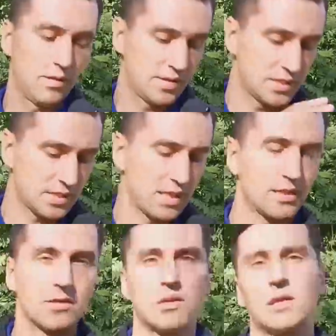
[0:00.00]
the
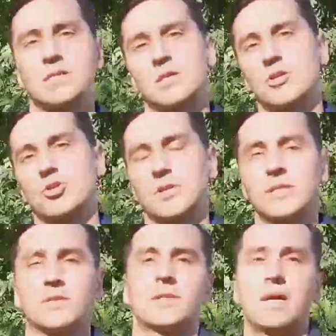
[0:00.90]
static relaxation
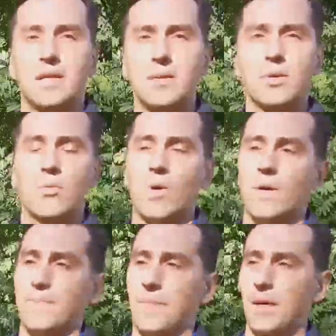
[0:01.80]
into dynamic
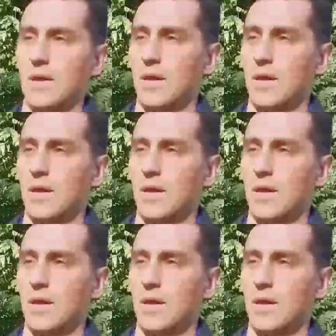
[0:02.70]
one.